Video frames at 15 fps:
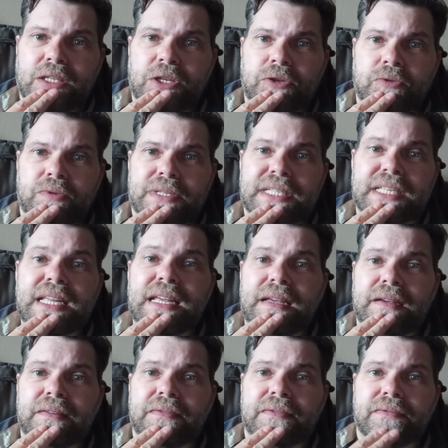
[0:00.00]
to
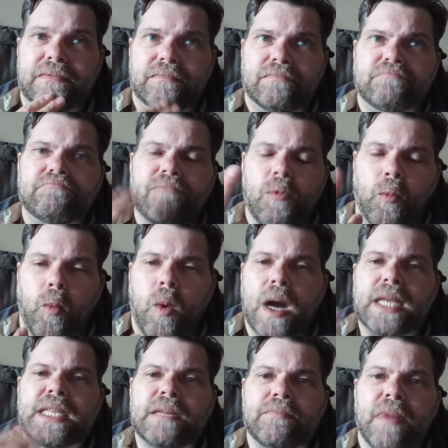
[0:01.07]
receive
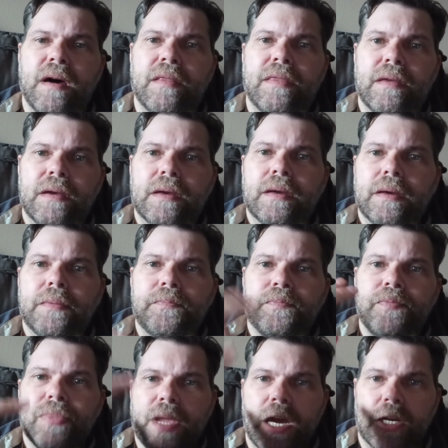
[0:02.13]
once a month
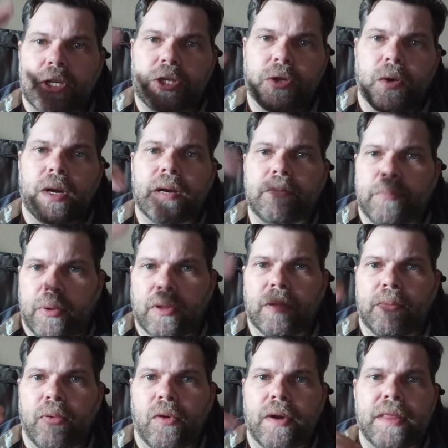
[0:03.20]
a short
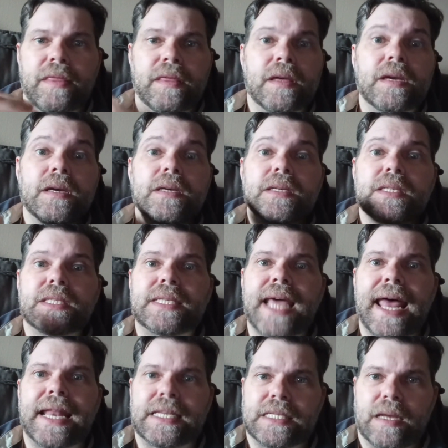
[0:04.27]
bullet point
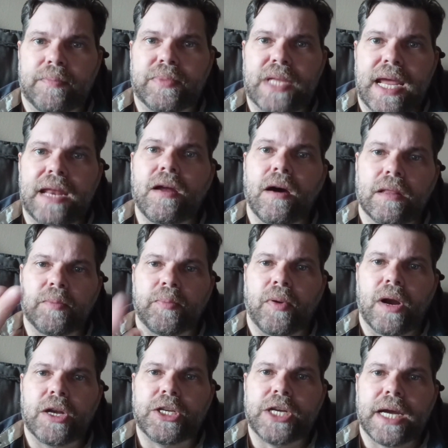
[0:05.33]
status update the
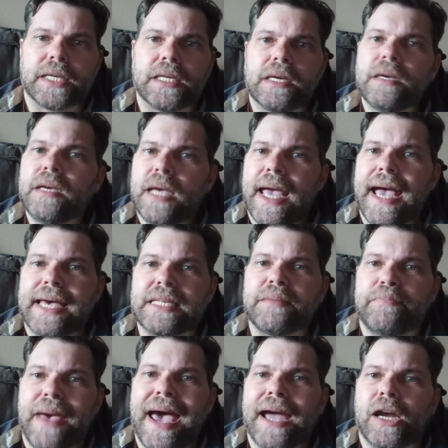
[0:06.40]
project. As
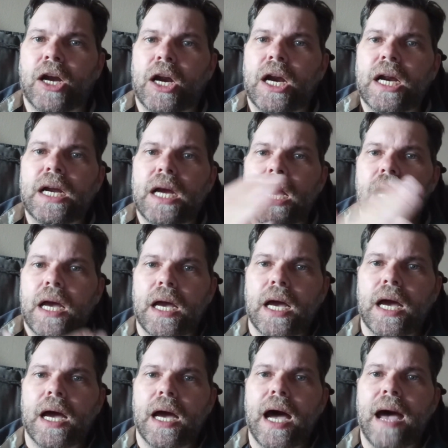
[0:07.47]
a backer,
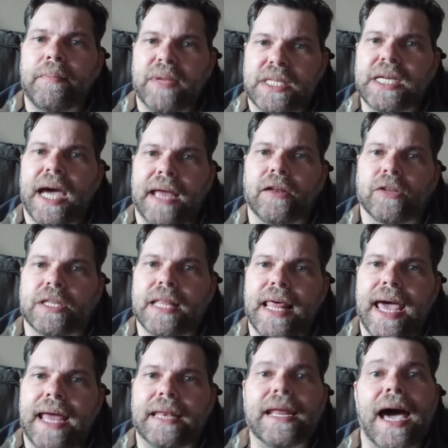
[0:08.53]
I'm entitled to
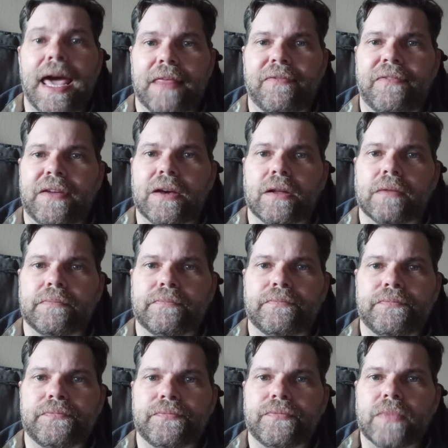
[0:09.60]
that, I feel.
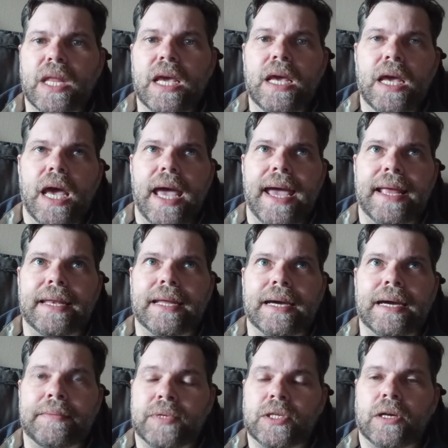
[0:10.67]
And
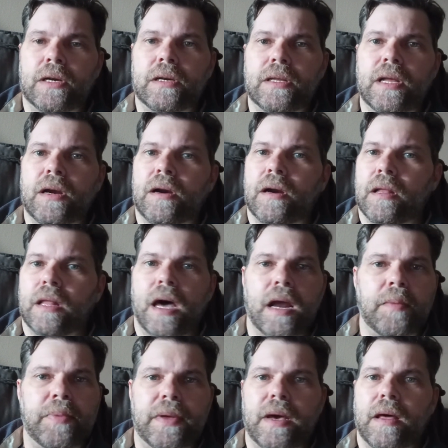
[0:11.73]
I'm sure there are a
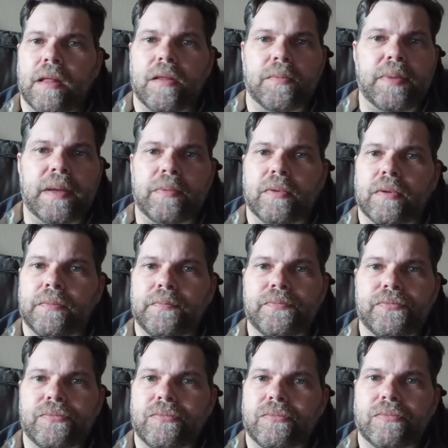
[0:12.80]
lot of other people.
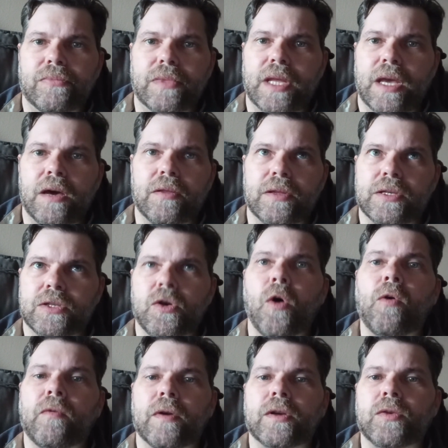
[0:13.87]
There's
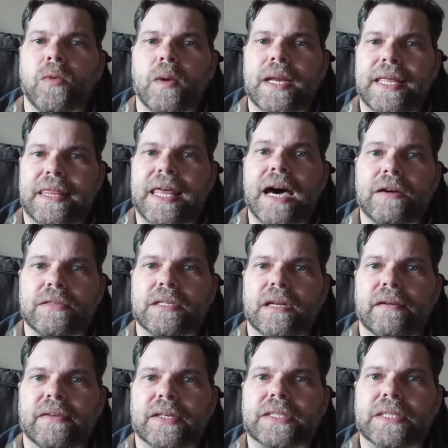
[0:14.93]
over
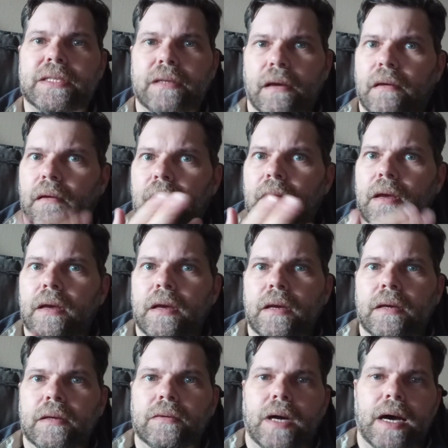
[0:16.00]
20,000 of us.
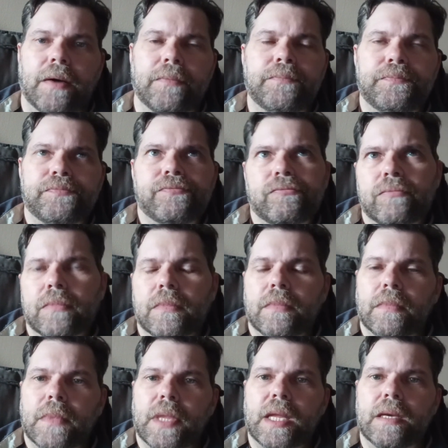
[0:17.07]
Well,
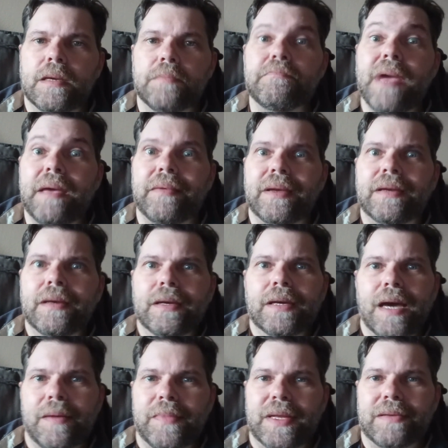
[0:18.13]
maybe.
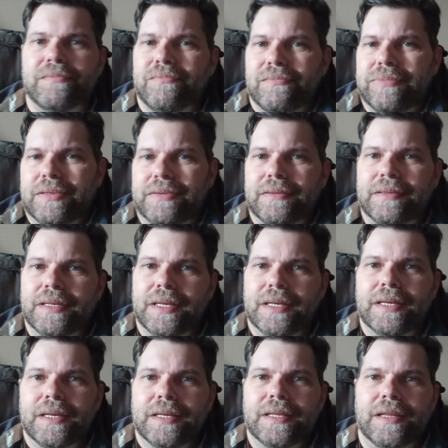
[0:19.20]
I mean,
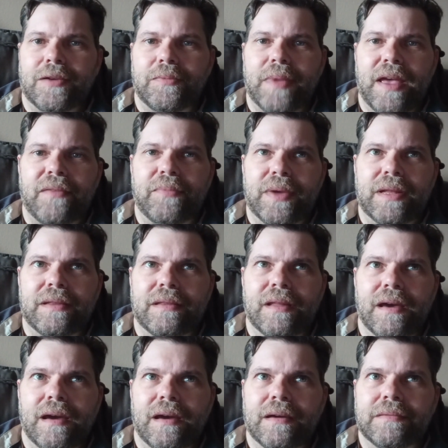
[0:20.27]
there may have
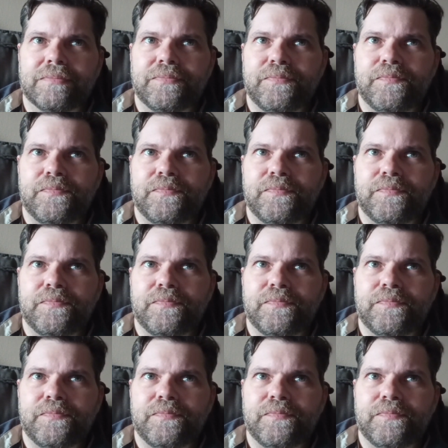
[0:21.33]
been